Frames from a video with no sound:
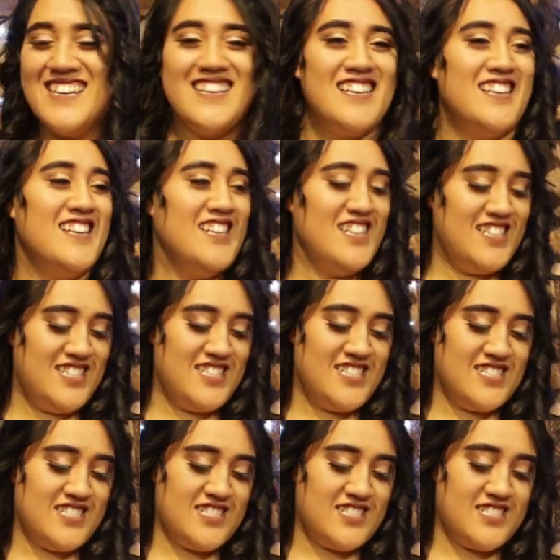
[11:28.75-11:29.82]

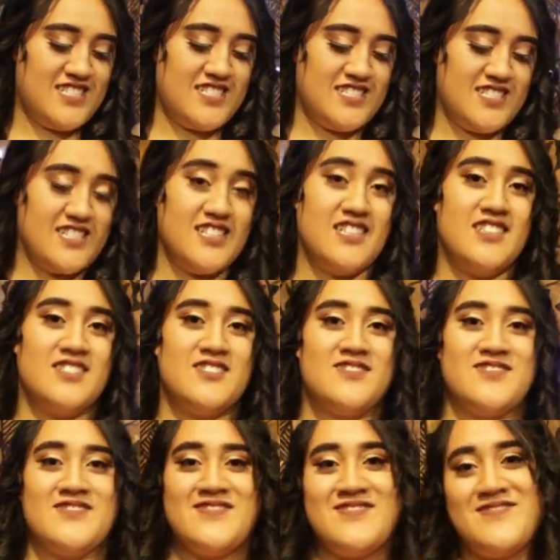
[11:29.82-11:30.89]

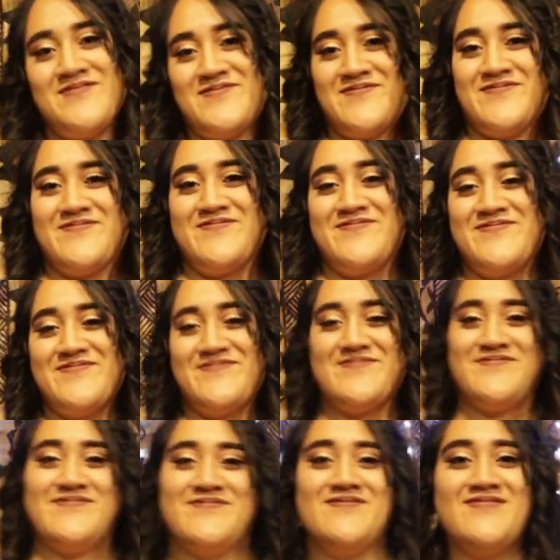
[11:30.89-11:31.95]

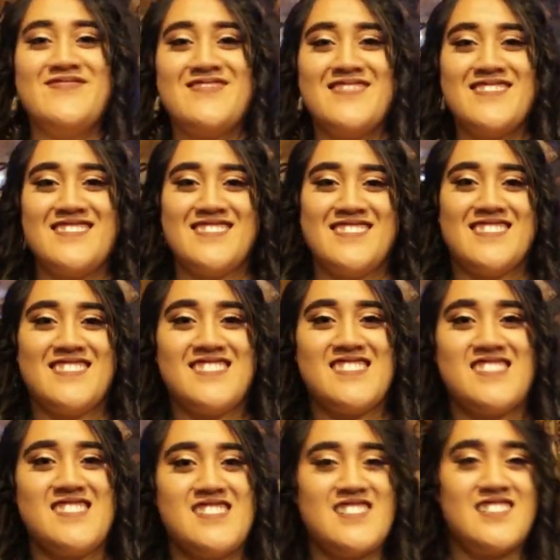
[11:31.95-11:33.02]

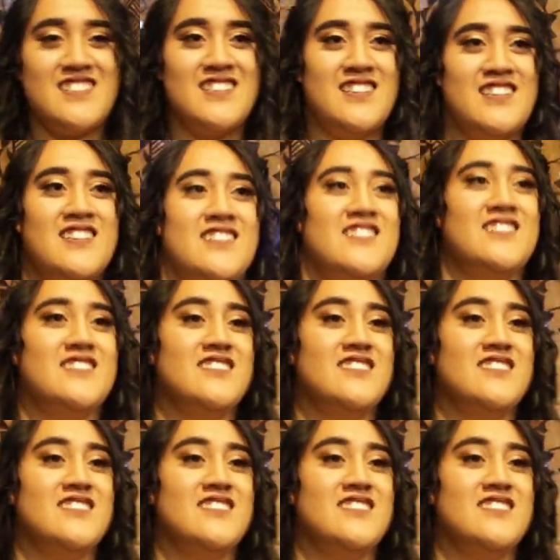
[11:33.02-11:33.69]
This person isn't speaking.